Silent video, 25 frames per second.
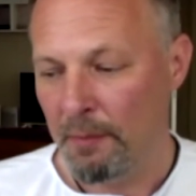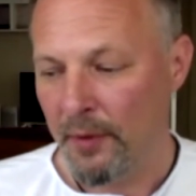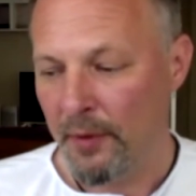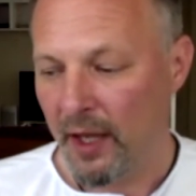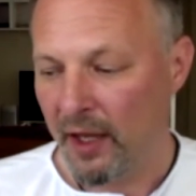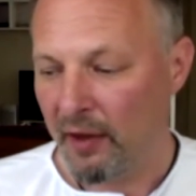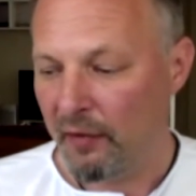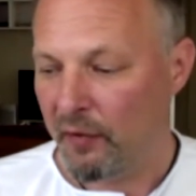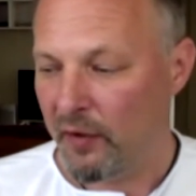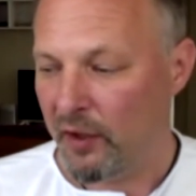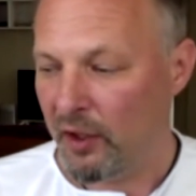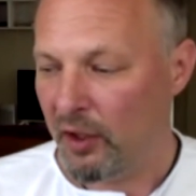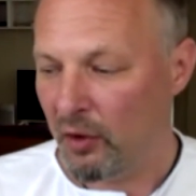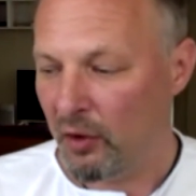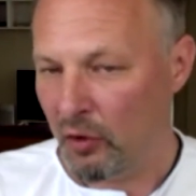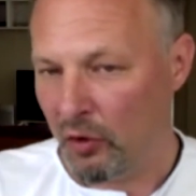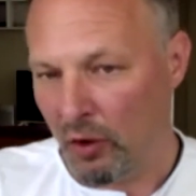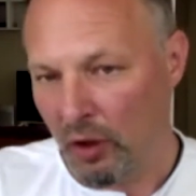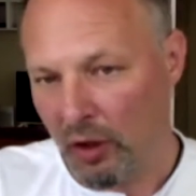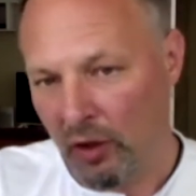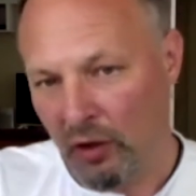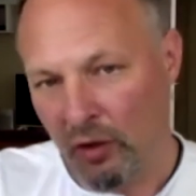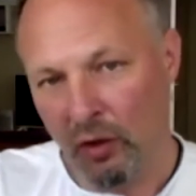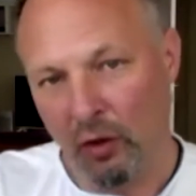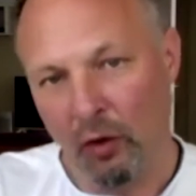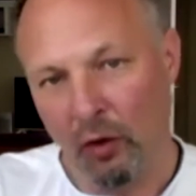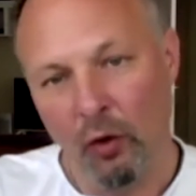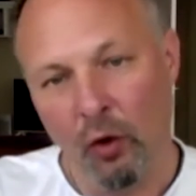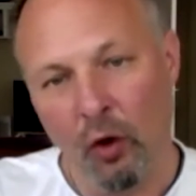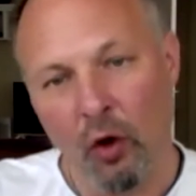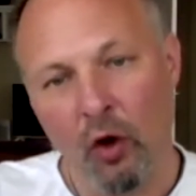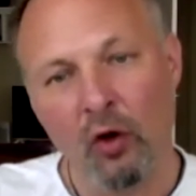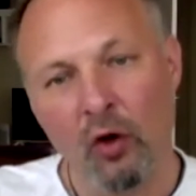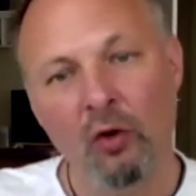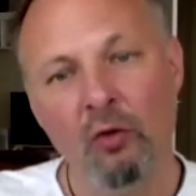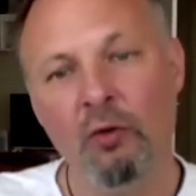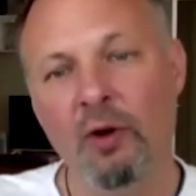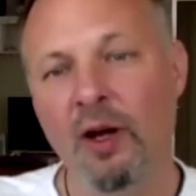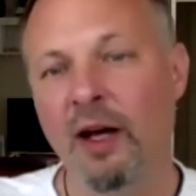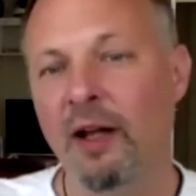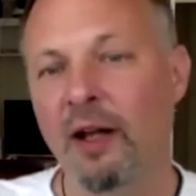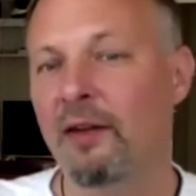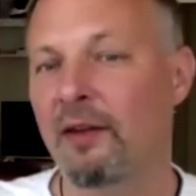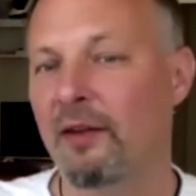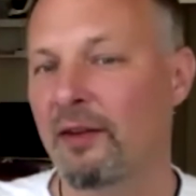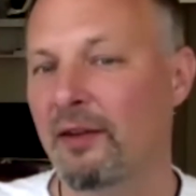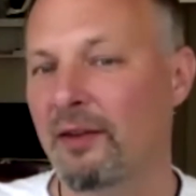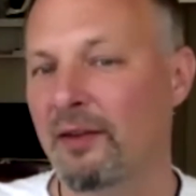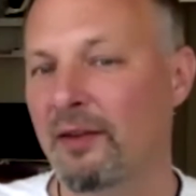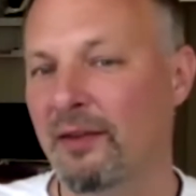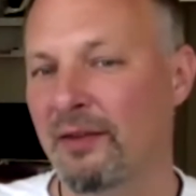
I think in the long run,